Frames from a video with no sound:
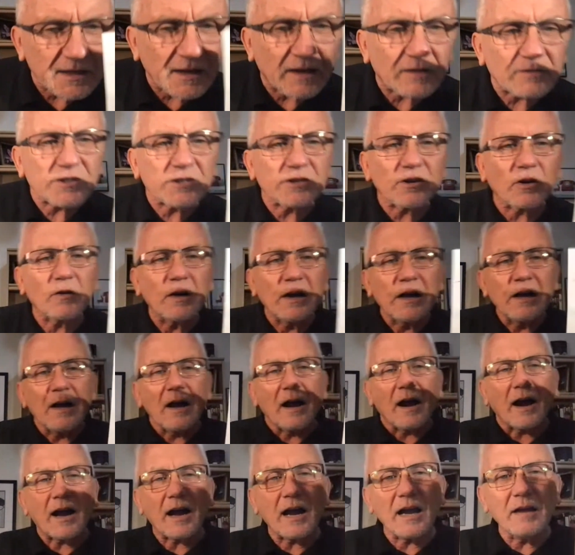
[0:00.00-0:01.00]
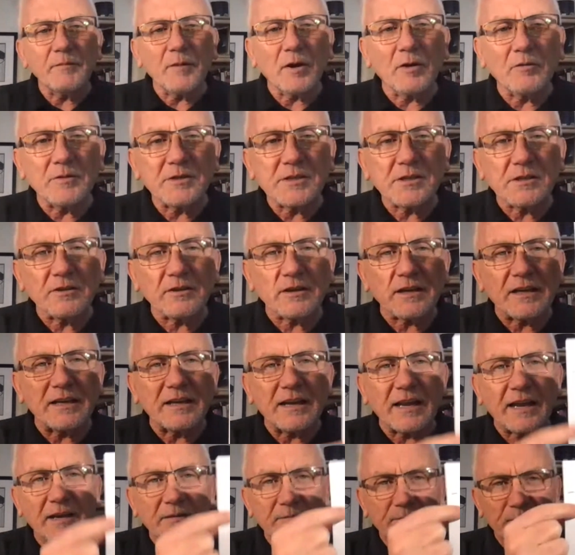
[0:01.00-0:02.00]
So I'm always looking
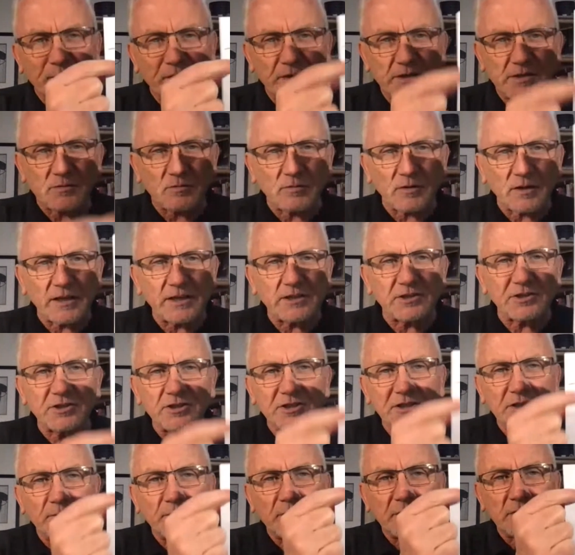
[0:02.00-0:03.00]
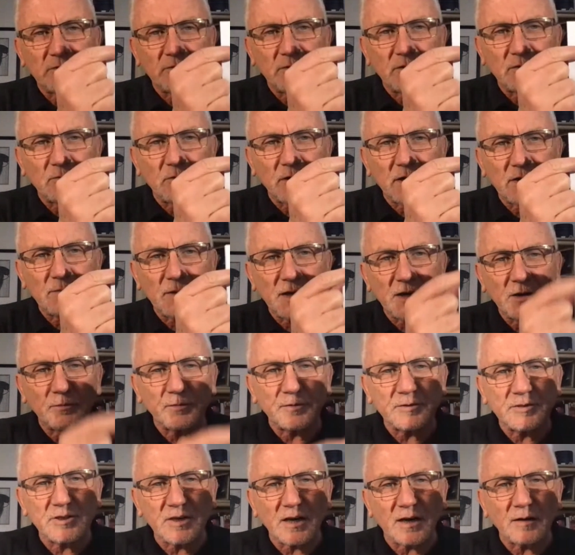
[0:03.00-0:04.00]
at this relationship between what are my open
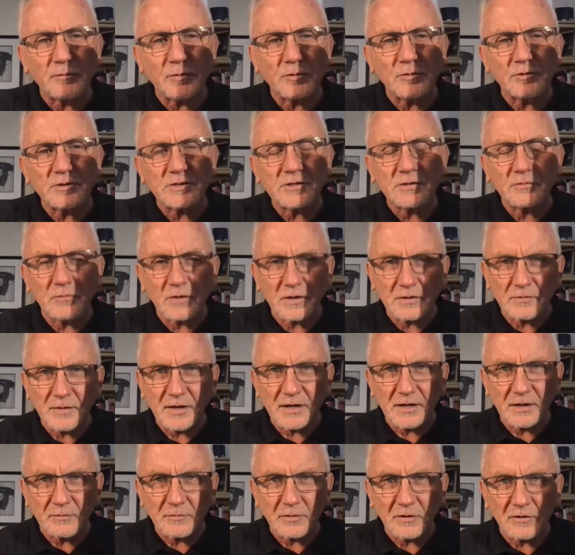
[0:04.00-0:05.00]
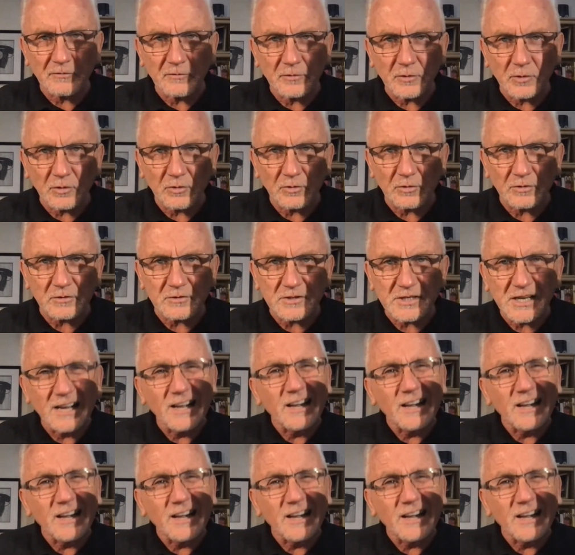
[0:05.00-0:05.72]
job orders and what are my number of recruiters,